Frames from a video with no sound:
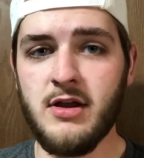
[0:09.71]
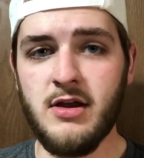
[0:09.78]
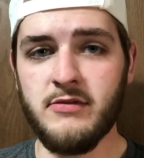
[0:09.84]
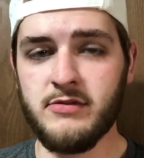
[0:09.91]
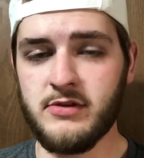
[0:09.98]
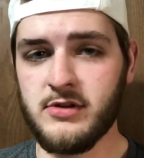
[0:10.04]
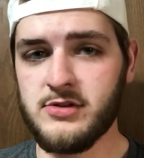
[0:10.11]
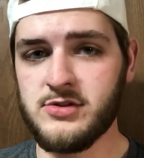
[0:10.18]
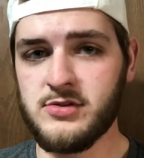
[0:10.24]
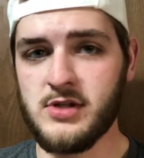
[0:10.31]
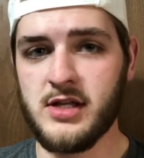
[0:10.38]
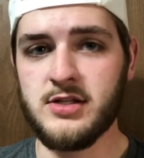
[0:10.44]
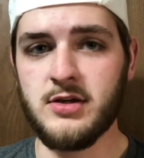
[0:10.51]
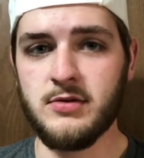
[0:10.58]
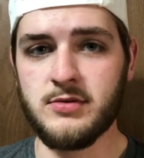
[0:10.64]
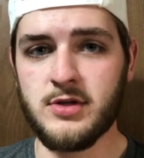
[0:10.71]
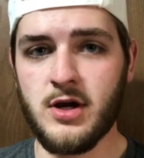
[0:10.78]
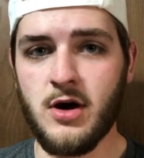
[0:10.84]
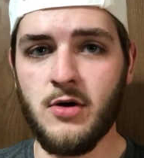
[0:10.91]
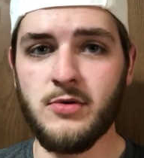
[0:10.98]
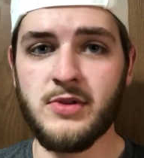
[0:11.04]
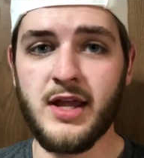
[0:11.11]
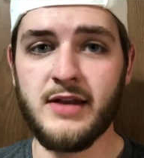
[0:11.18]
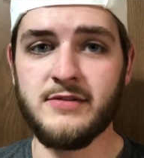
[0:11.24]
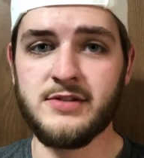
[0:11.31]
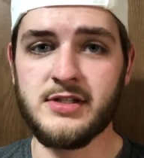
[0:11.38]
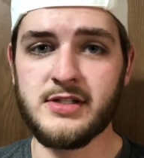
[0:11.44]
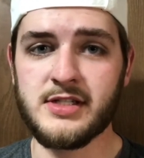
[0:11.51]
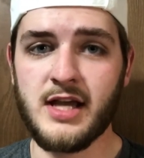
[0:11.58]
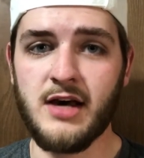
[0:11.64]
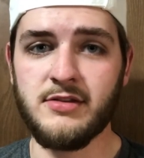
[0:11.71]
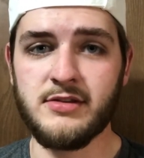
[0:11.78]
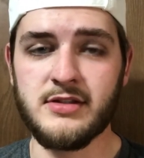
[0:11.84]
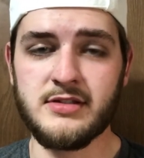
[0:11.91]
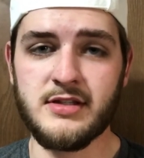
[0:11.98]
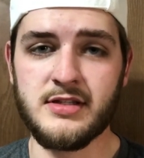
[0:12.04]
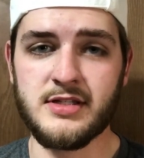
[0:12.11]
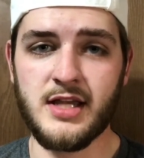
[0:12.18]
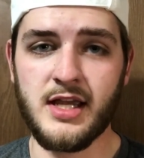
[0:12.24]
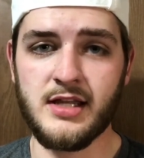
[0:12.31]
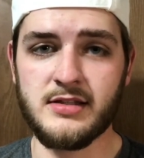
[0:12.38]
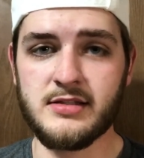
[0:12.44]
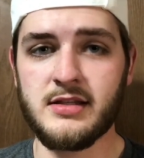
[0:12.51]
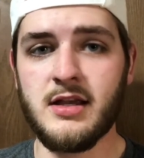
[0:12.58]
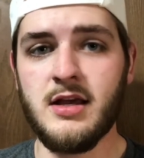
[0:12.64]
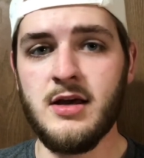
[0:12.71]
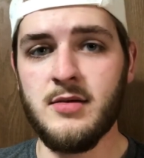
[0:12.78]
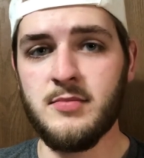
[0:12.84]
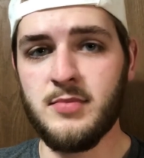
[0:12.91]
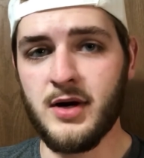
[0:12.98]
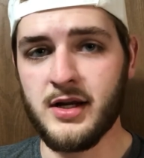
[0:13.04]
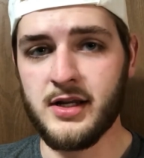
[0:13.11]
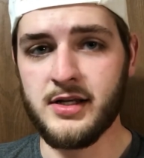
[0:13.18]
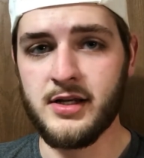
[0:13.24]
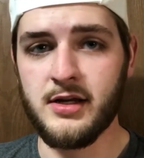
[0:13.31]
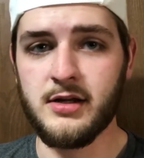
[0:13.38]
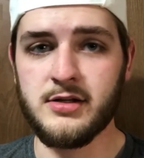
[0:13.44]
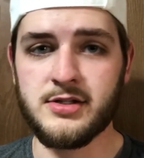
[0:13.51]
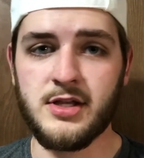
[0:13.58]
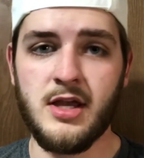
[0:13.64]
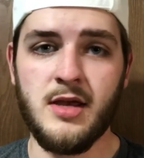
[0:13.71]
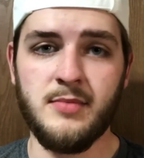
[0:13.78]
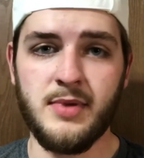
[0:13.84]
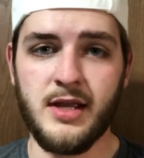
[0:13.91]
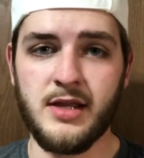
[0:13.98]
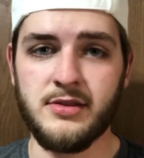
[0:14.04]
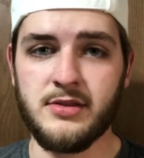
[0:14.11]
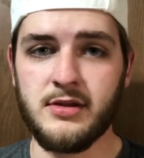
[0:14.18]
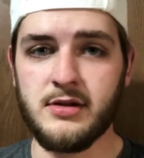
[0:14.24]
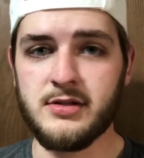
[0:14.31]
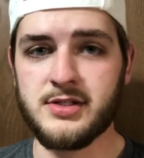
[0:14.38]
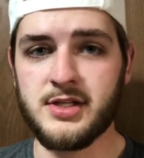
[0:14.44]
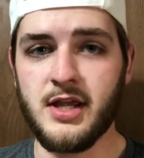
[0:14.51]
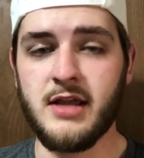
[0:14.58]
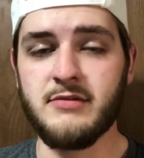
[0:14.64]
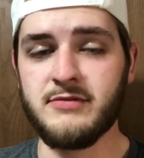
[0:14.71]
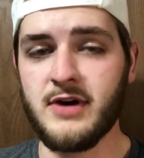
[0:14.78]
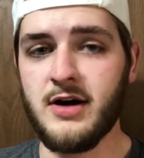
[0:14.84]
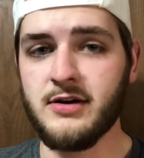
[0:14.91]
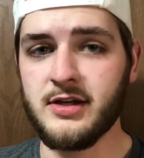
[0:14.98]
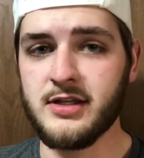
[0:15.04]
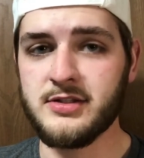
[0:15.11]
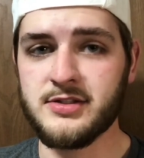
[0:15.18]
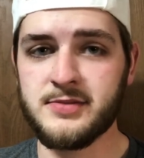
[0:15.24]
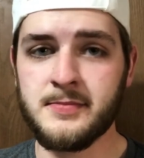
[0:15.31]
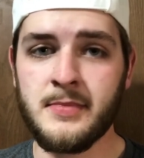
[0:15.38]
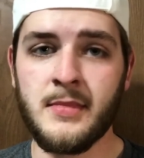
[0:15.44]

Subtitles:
For those of you that don't know, the NFC South is the Saints, Buccaneers, Panthers, and Falcons.